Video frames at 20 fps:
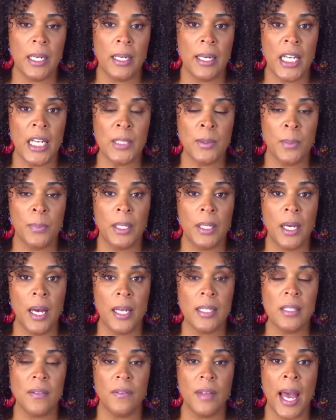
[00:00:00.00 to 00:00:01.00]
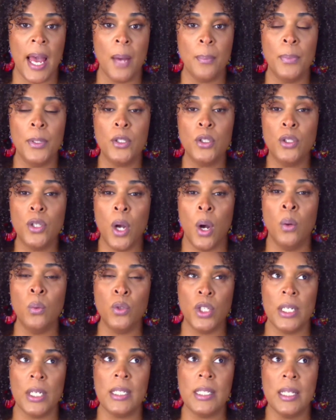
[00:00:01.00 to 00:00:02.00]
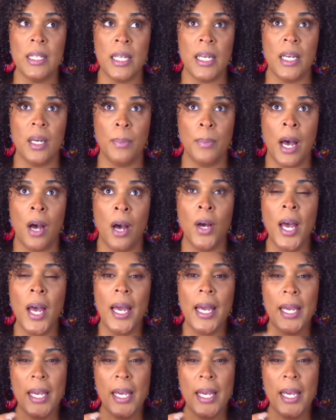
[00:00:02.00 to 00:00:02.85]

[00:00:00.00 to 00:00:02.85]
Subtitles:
engagement because of that. But don't just think about,